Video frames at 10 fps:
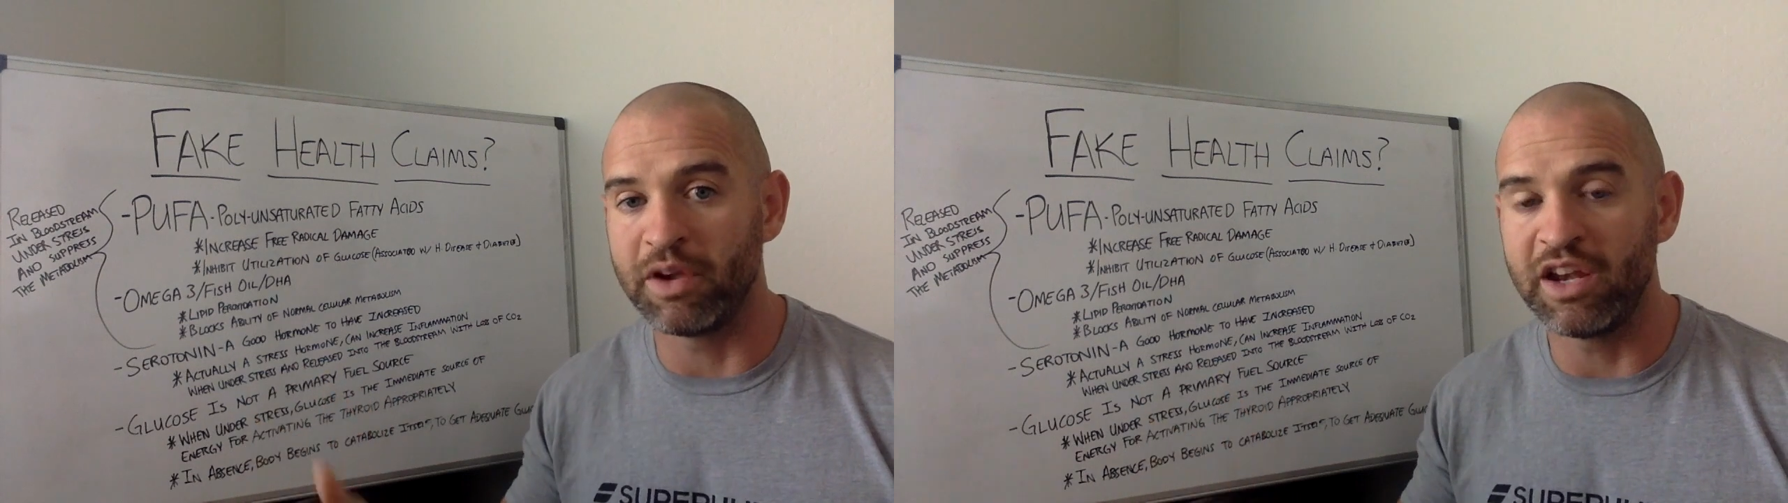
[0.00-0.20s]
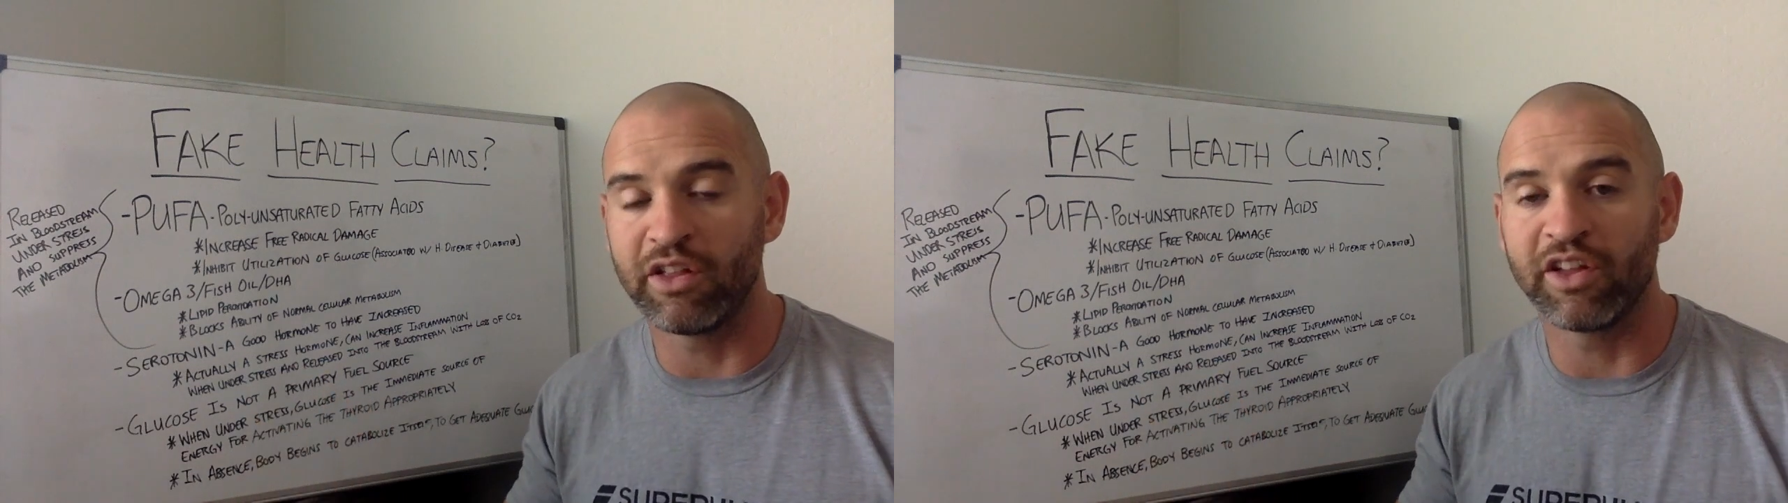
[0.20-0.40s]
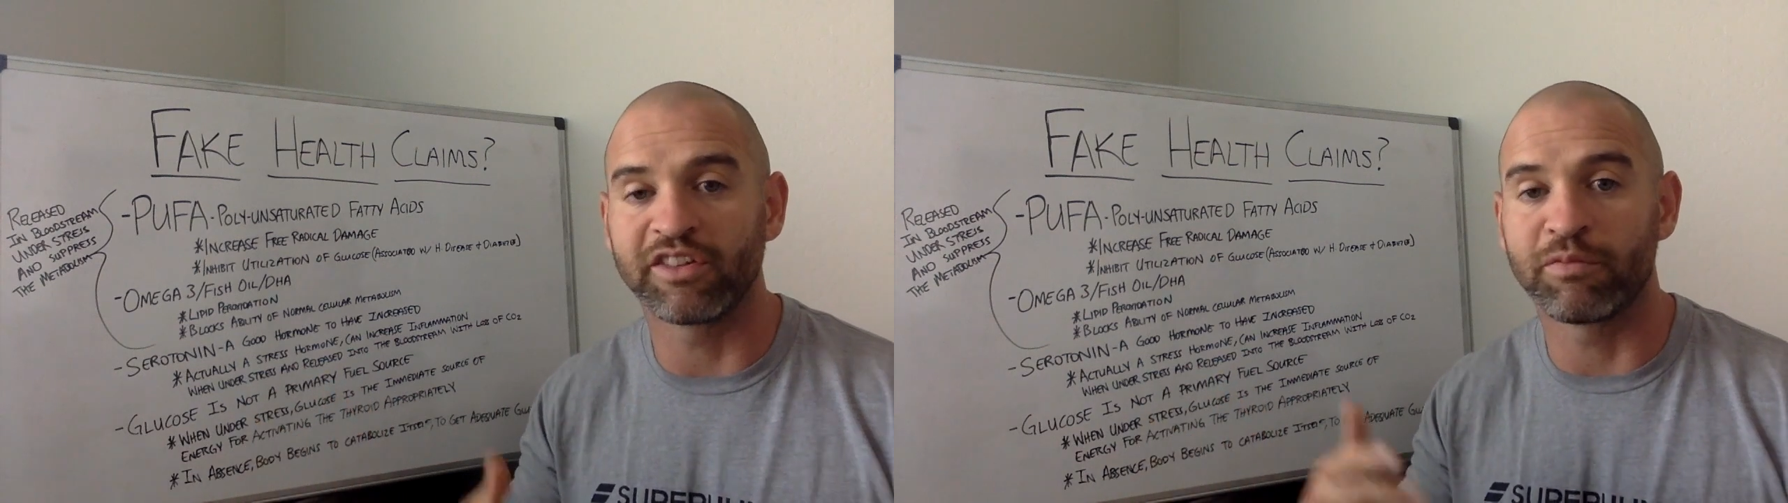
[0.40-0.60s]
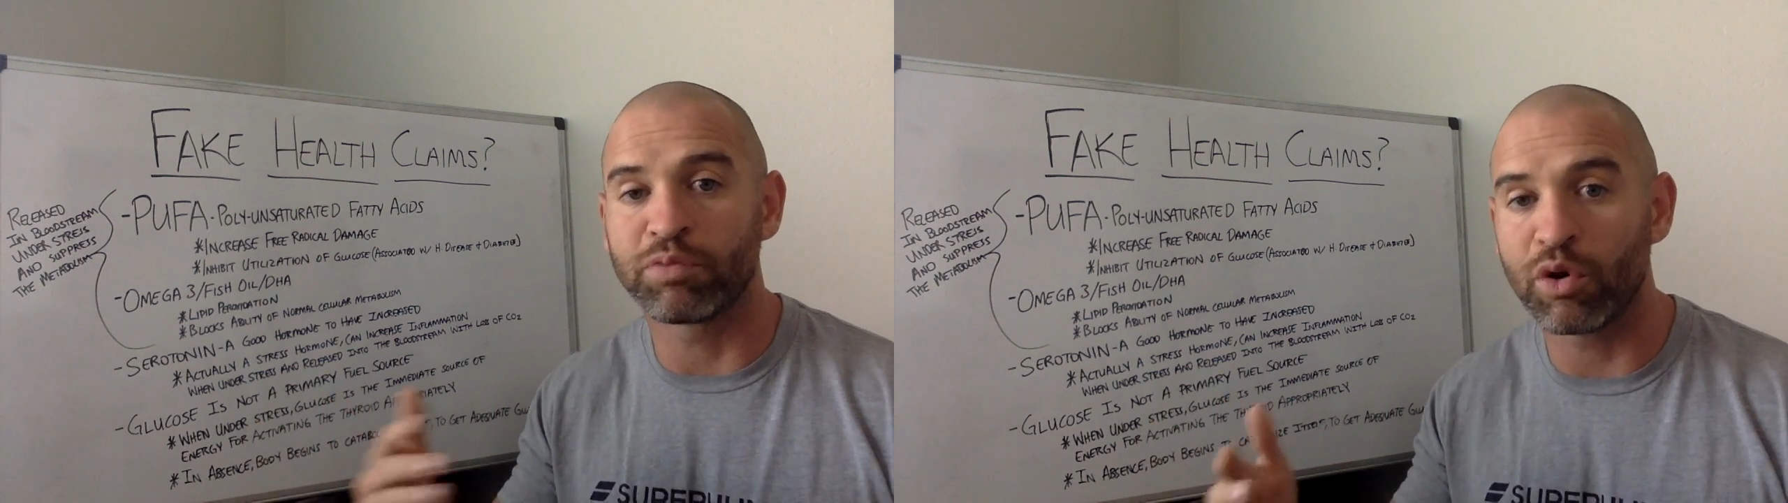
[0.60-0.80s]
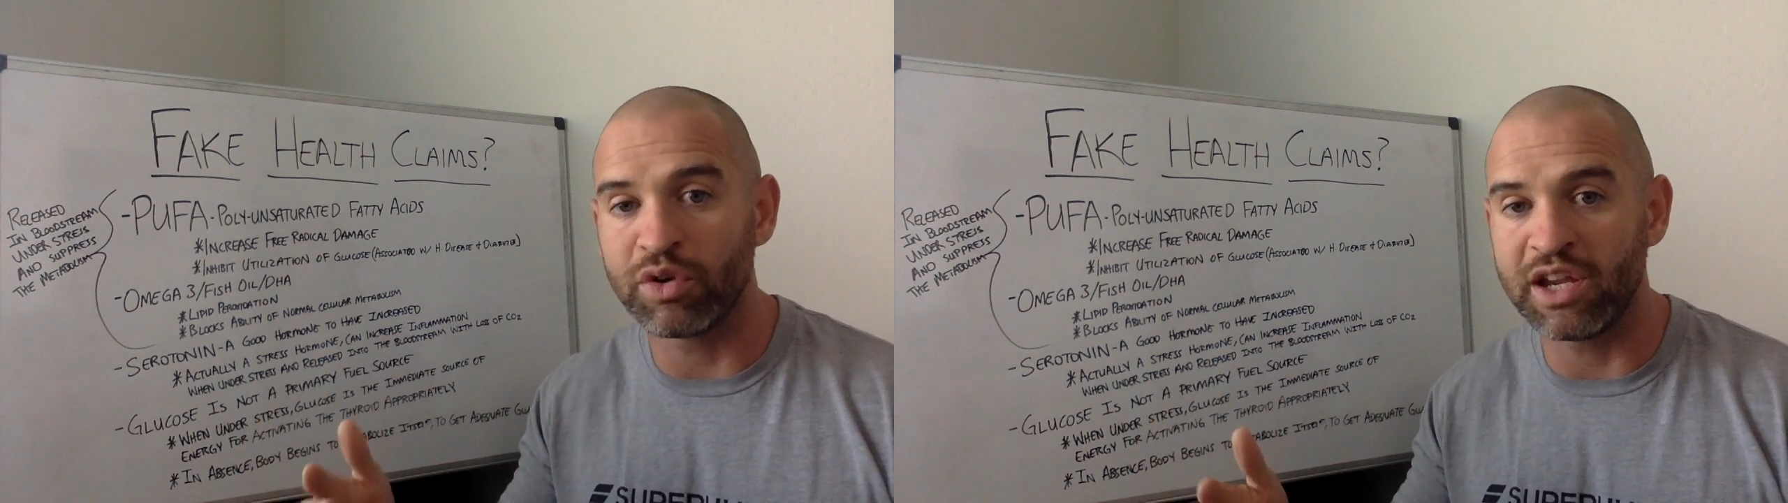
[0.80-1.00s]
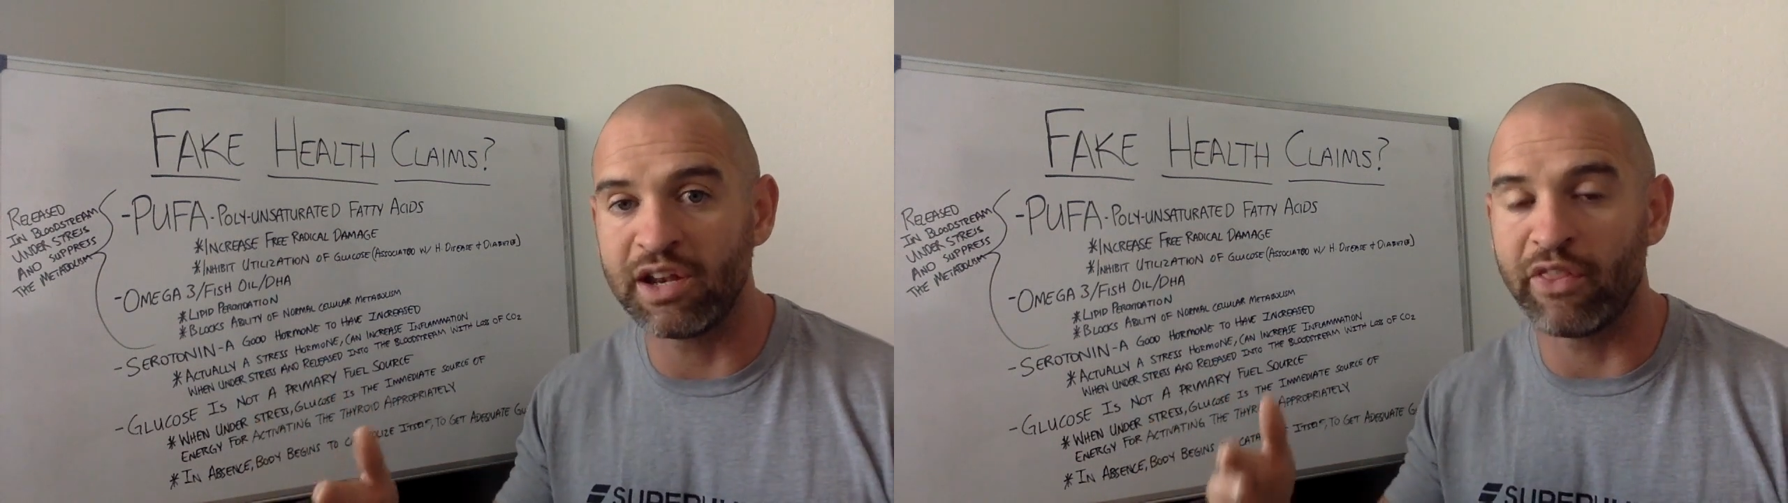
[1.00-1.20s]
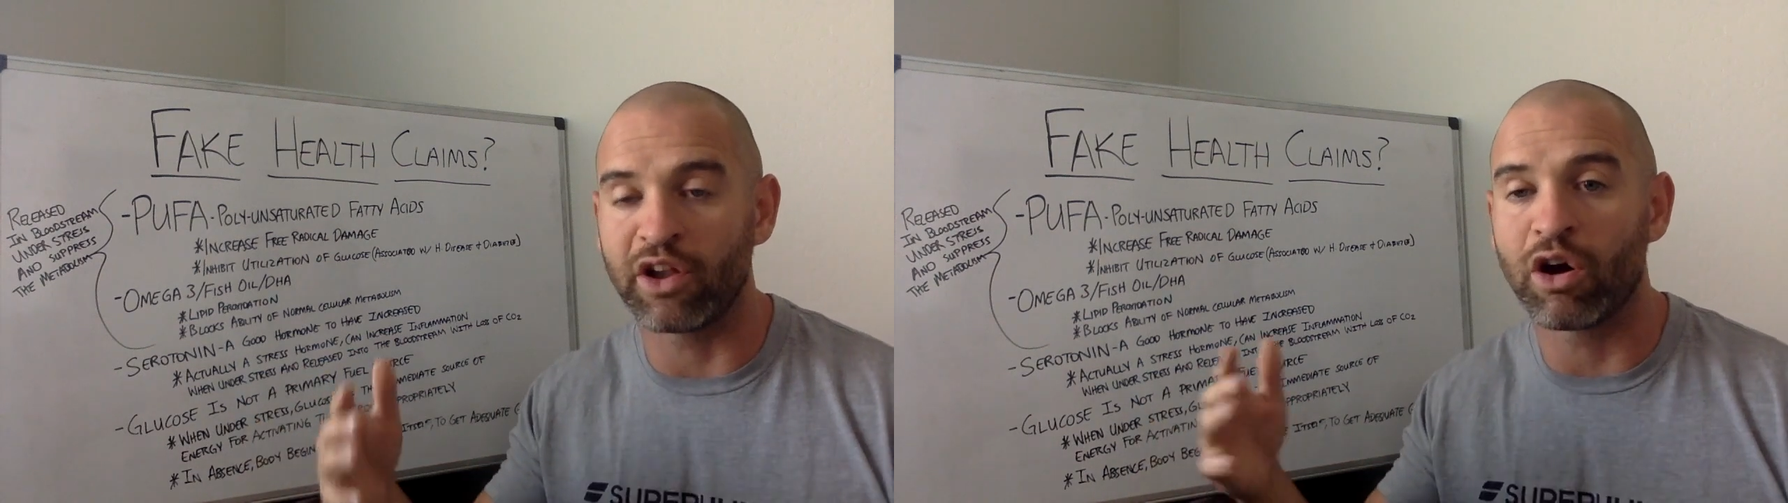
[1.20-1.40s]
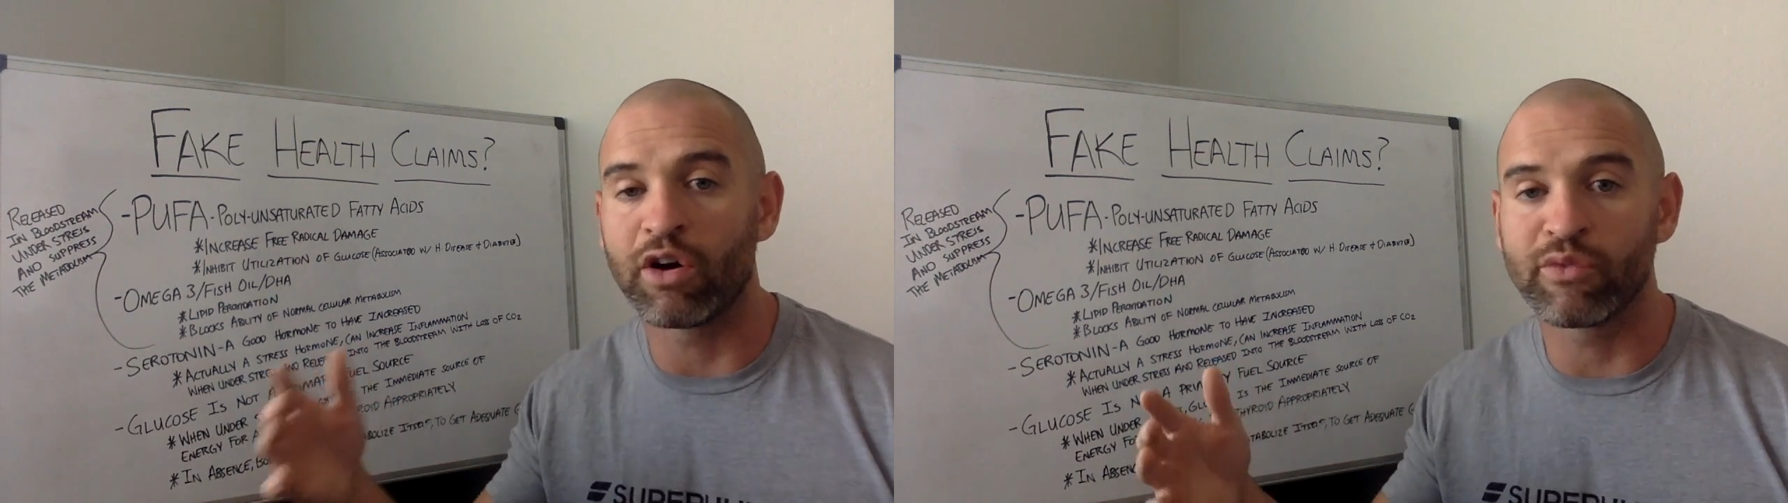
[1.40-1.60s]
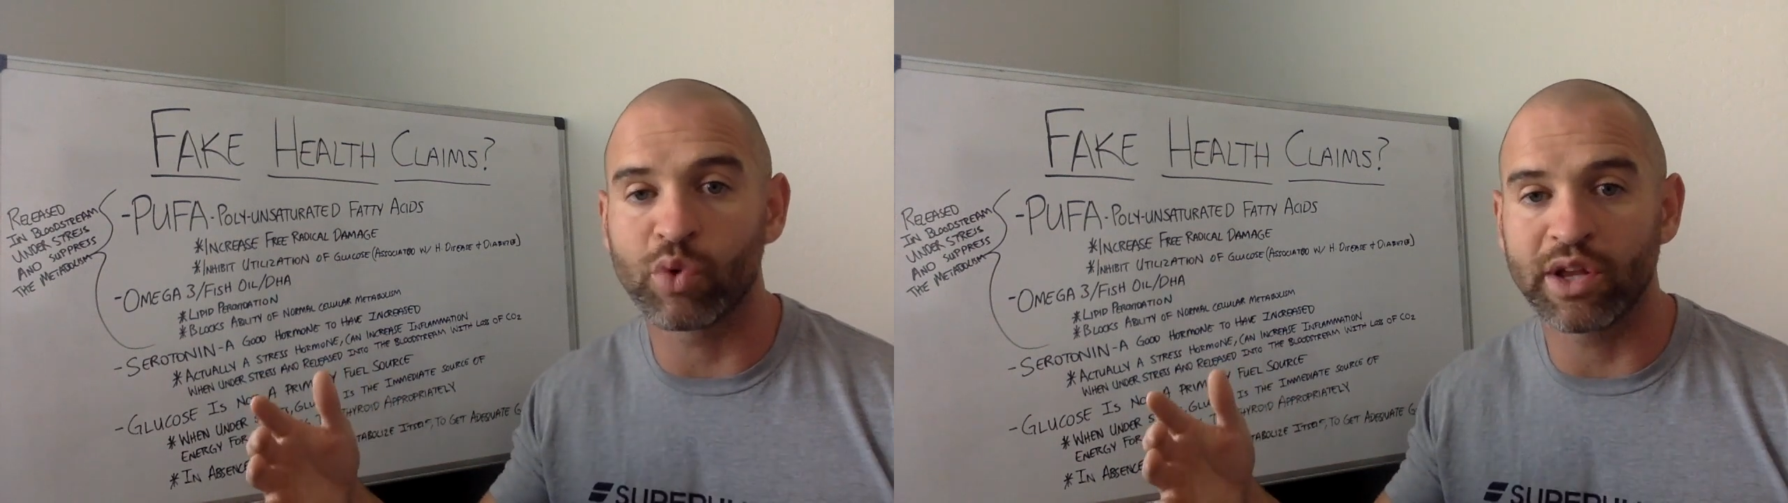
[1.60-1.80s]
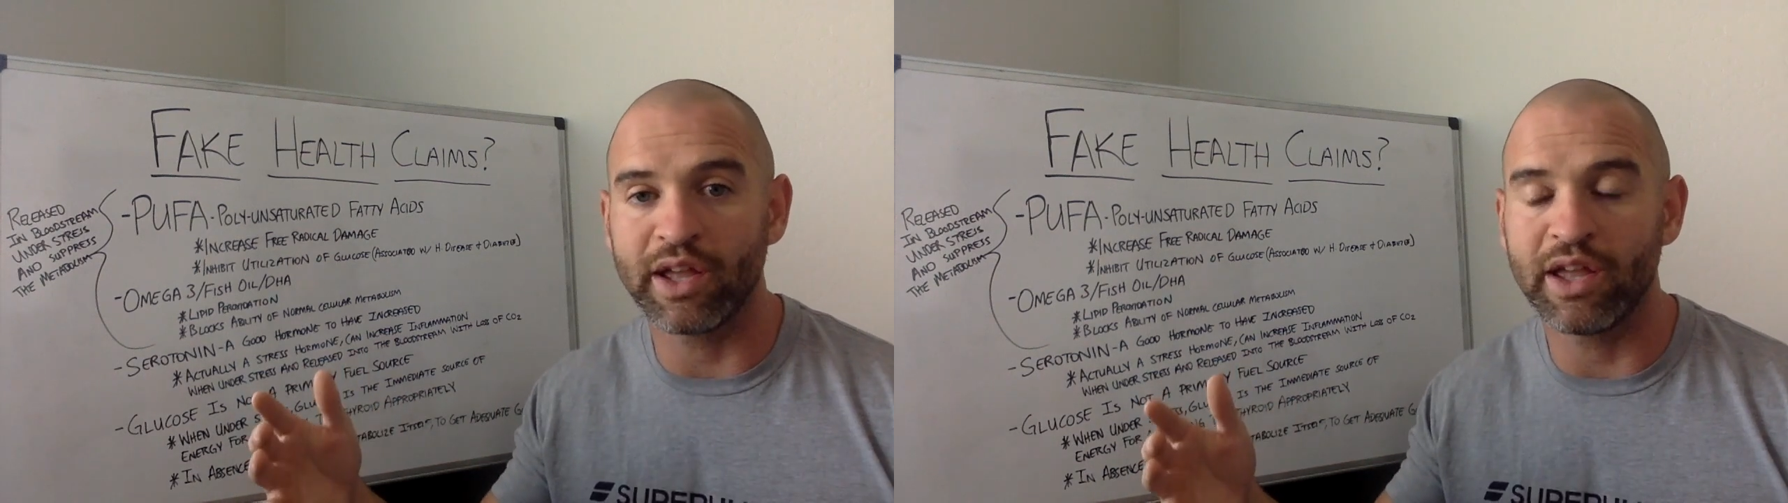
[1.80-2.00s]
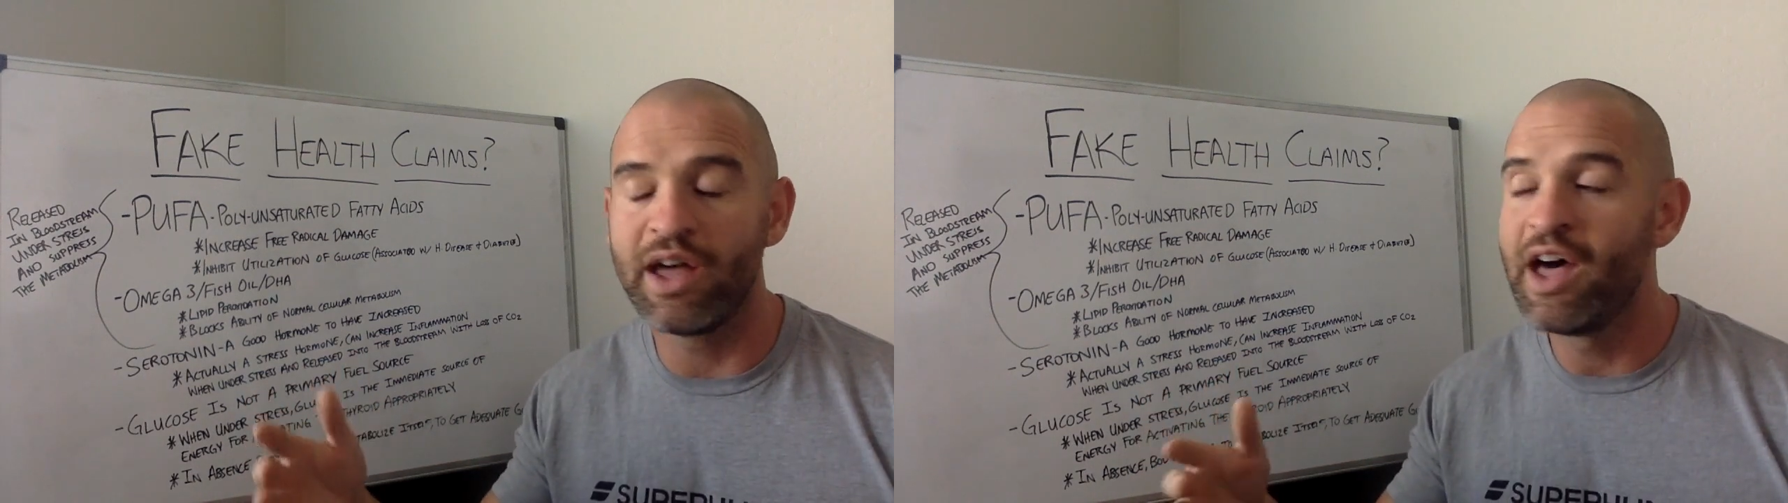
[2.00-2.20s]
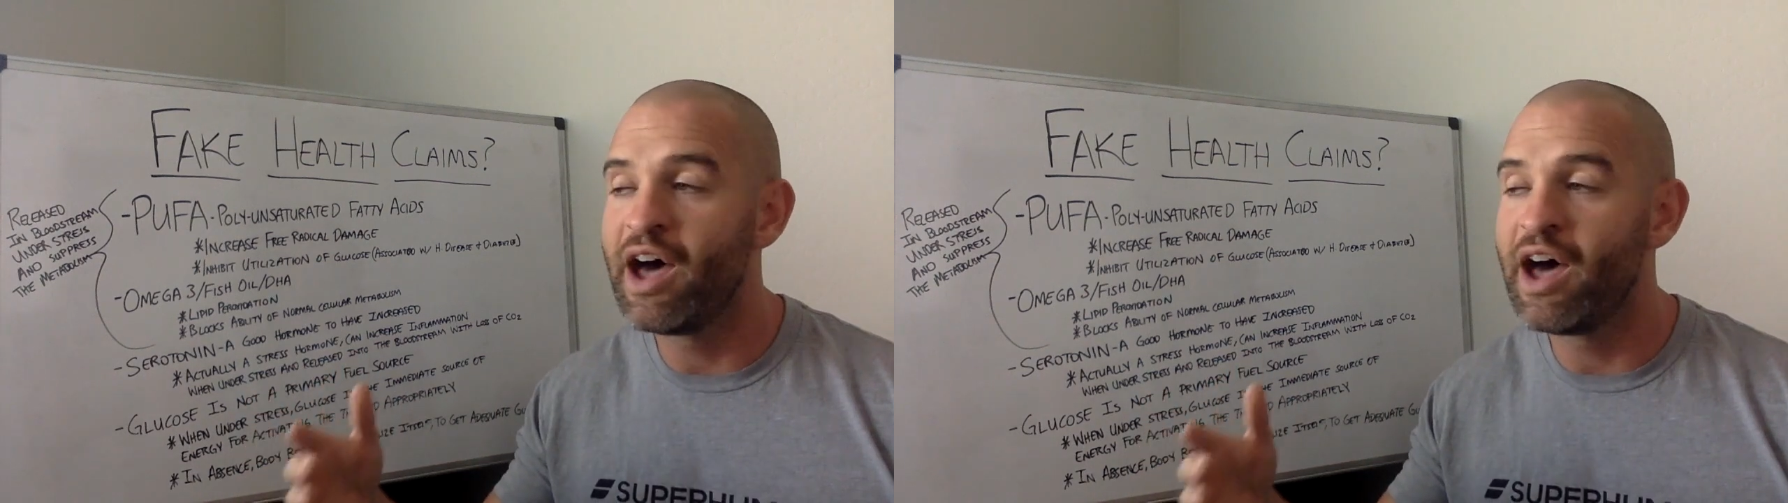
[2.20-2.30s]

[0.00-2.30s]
eating lots of protein on the carnivore diet.